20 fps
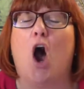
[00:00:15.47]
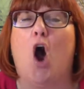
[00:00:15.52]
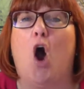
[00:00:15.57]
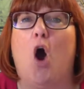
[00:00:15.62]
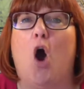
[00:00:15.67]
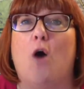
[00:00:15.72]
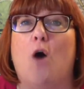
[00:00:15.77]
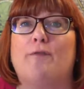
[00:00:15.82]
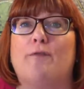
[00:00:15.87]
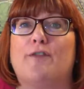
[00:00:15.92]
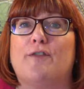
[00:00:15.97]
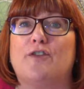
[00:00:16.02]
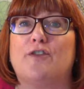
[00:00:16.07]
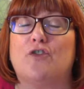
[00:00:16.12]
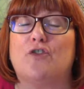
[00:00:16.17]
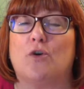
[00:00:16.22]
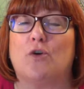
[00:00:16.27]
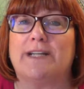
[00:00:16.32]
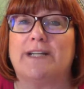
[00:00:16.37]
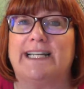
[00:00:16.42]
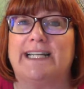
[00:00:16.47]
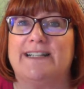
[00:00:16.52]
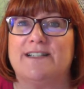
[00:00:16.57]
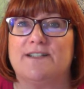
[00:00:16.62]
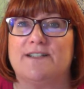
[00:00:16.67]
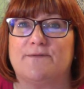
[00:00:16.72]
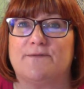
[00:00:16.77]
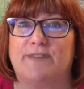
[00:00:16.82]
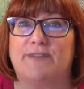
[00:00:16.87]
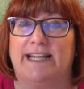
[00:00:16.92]
of the
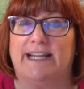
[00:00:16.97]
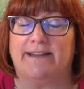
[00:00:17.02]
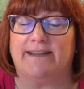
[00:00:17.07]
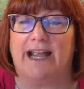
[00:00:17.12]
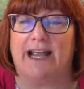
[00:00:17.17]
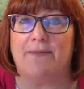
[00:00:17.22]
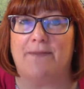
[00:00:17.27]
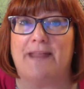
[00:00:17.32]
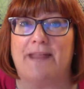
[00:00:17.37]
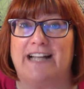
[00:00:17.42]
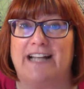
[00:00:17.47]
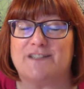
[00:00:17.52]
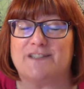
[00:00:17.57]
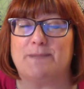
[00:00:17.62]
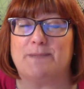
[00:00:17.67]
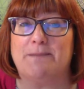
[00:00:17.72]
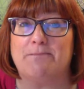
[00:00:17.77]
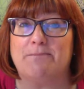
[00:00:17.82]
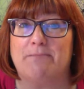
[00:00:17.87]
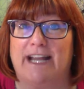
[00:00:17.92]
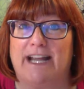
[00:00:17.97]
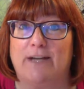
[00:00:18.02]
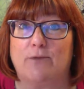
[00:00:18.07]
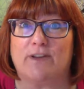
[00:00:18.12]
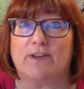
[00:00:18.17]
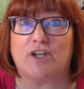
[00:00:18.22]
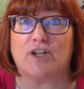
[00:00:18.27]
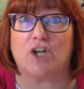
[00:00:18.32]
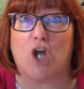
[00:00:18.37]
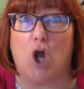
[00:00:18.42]
donkey's feet, and that's been made
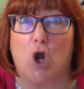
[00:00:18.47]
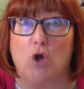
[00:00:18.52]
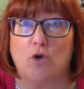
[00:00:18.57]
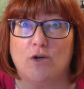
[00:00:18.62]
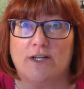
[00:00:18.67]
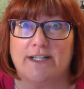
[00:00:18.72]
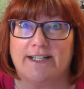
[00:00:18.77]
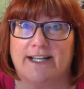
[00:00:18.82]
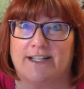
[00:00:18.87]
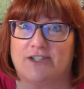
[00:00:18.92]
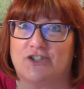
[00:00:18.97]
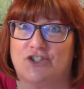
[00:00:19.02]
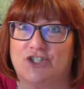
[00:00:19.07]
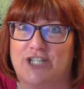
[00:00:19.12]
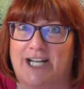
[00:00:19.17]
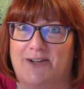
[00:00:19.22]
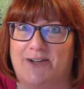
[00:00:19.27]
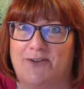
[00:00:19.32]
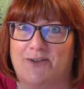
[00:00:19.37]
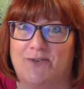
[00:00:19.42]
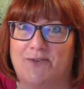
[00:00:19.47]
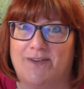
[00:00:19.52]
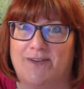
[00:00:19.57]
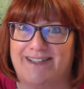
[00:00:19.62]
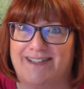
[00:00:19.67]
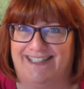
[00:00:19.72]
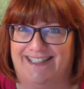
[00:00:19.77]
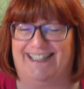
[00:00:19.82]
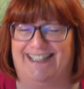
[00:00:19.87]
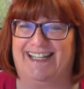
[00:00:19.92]
with coconut shells.
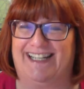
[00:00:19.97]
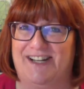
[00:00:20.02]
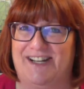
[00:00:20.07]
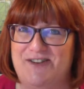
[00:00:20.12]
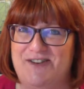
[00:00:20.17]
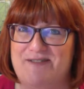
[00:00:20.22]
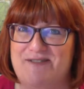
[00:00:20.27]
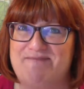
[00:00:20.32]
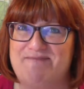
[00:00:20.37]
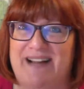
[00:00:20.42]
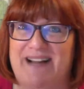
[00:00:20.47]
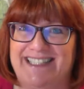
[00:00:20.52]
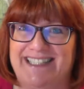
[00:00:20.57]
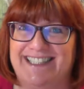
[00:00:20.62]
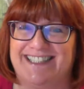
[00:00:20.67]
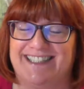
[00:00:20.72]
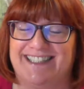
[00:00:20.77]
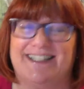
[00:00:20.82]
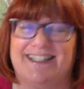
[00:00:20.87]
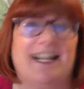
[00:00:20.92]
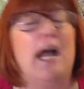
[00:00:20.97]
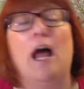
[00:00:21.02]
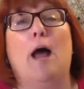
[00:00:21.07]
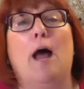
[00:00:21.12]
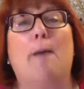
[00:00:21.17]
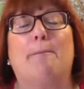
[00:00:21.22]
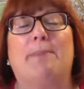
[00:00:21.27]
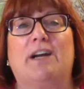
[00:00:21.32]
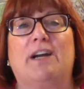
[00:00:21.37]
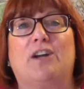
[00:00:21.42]
Can you imagine?
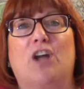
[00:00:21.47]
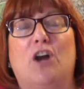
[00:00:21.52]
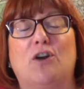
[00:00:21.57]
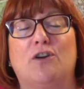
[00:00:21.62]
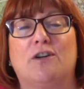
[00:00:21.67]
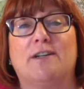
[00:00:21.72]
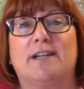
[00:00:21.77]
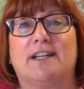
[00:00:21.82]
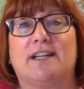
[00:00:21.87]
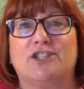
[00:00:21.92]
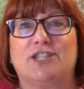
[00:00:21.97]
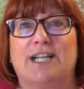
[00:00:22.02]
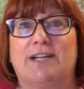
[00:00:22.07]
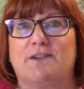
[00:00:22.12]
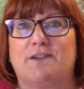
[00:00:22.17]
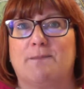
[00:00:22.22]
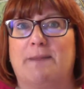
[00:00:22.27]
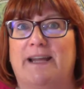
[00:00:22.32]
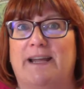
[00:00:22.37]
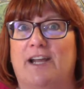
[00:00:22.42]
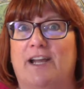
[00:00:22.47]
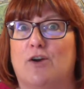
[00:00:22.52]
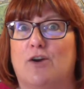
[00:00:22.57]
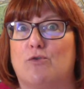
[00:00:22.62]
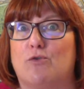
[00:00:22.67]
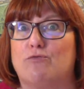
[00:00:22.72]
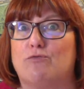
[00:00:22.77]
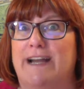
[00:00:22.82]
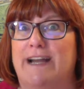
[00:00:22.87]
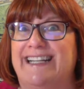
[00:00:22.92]
But coconut shells make a
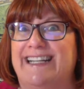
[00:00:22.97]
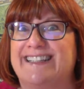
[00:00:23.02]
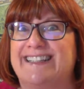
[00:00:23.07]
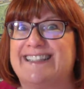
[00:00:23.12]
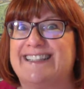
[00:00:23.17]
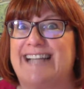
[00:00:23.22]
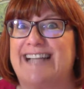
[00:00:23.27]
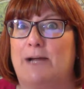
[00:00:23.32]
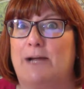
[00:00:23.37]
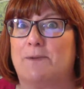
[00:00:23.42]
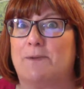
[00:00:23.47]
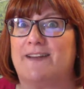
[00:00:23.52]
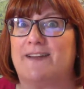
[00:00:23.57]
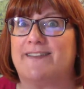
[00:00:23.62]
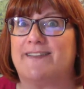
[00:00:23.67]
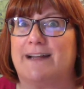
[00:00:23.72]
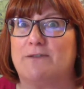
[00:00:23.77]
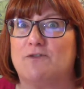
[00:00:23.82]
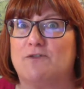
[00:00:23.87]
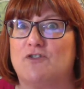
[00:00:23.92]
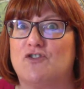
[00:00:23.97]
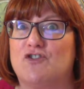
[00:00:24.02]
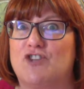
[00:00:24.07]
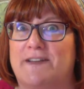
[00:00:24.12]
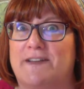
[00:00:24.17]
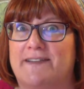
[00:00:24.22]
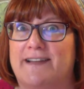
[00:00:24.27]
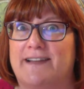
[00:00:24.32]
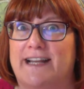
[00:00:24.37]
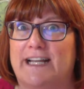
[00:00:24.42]
great sound that sounds
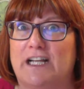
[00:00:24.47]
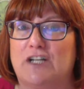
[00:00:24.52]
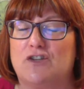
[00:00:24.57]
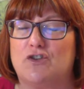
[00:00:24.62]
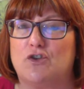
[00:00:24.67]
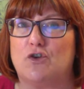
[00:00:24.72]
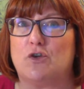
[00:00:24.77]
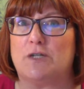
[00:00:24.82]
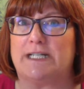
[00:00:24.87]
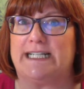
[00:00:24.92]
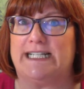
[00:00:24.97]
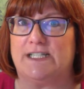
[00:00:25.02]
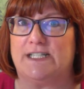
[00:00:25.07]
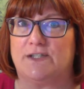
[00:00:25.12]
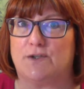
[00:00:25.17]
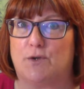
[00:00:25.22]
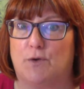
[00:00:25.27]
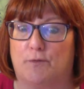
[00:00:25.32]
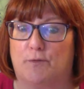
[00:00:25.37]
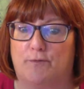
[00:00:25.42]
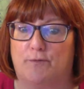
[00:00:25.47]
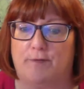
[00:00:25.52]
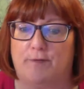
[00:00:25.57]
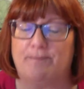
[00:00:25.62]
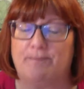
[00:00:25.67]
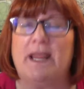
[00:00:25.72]
just like a donkey's hoof.